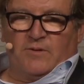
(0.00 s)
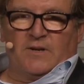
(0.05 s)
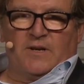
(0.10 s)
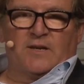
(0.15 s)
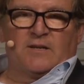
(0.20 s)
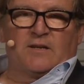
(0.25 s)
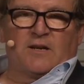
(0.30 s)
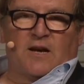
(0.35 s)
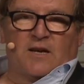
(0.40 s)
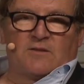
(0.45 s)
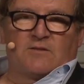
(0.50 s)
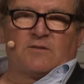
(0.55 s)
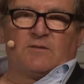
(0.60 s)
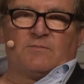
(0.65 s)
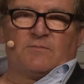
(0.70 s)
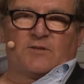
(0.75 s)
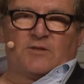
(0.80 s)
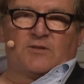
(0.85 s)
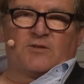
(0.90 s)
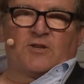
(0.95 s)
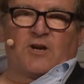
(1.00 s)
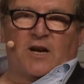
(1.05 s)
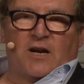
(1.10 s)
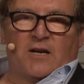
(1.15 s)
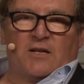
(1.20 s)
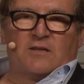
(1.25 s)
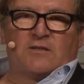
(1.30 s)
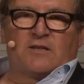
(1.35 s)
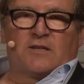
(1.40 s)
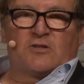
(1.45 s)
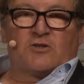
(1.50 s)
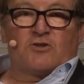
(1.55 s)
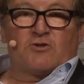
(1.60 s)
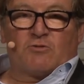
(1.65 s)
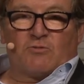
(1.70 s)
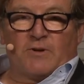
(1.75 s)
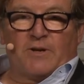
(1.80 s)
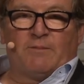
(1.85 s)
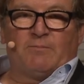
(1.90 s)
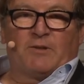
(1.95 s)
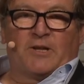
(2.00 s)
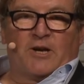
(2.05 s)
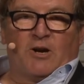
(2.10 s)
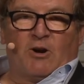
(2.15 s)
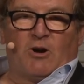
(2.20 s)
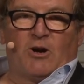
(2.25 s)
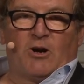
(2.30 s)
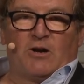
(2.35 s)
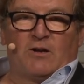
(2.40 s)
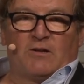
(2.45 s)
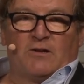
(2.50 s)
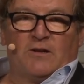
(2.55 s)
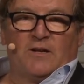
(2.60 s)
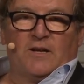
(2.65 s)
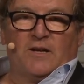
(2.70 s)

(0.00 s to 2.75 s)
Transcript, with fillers: in customs in china is extremely hard